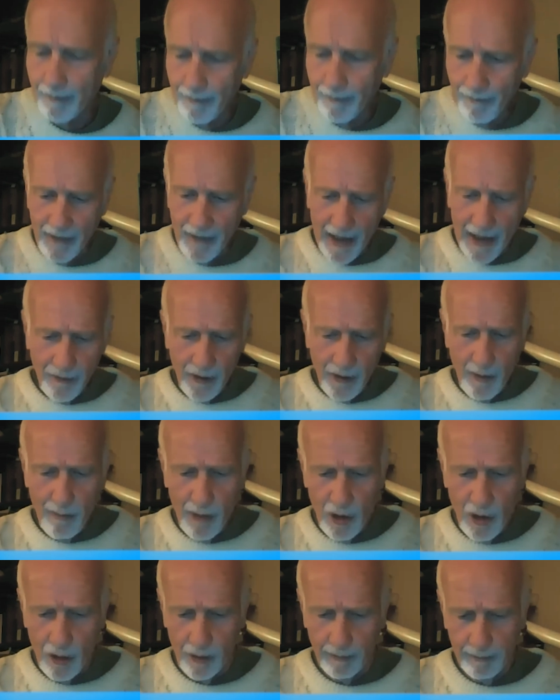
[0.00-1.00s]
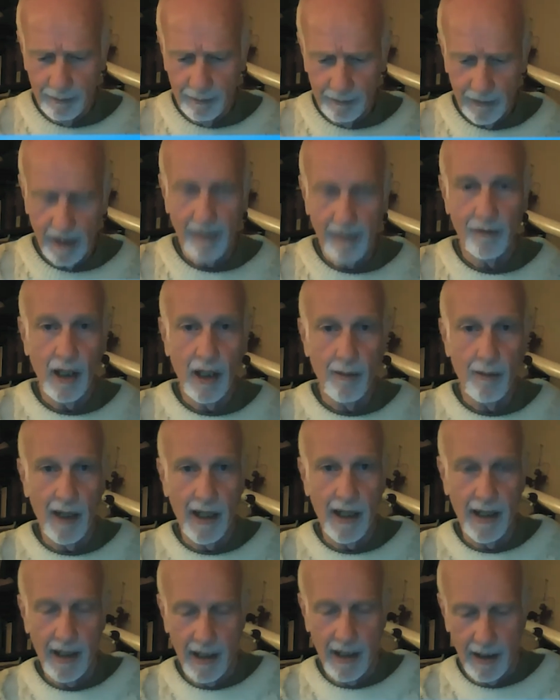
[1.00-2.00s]
if the moon, I've got
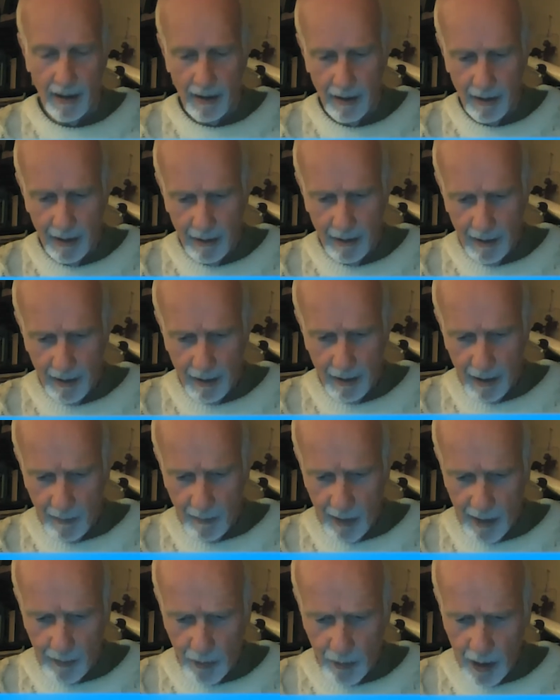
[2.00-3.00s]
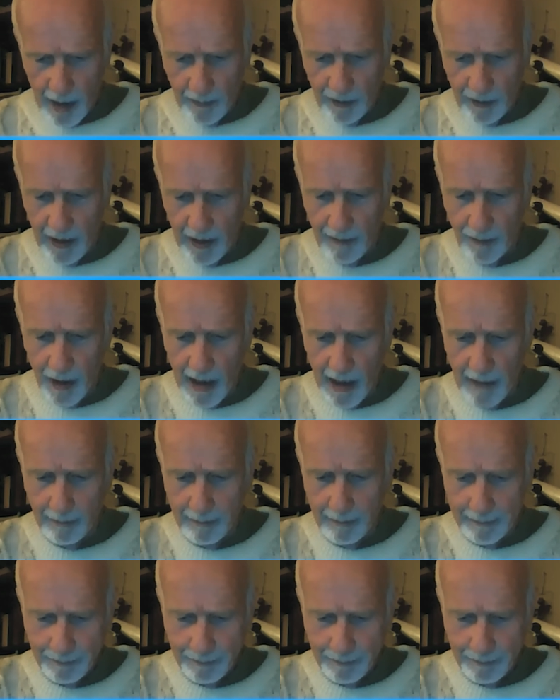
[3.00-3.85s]
my, uh, I've got,